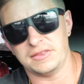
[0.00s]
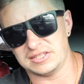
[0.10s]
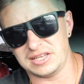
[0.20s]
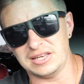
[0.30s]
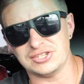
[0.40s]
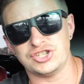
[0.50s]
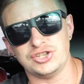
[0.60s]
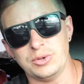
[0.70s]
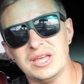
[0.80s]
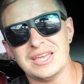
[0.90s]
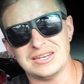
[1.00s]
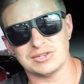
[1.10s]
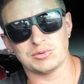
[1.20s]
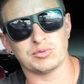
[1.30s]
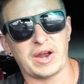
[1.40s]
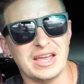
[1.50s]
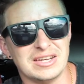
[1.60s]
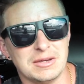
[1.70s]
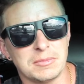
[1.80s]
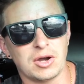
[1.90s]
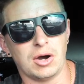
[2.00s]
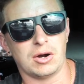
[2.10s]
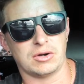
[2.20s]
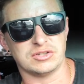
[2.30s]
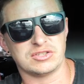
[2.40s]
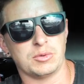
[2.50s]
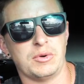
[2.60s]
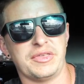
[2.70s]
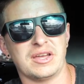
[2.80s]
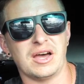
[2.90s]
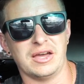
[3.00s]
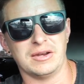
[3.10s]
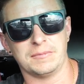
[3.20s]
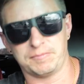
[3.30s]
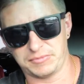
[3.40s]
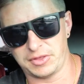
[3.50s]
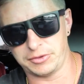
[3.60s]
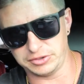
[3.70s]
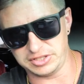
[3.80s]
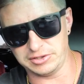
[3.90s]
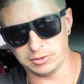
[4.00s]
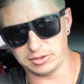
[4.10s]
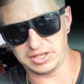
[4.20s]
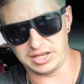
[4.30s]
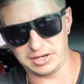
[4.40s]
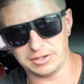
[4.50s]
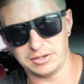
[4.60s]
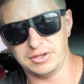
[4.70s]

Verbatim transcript: This kid is shooting into random cars with a gun. 13-year-old kid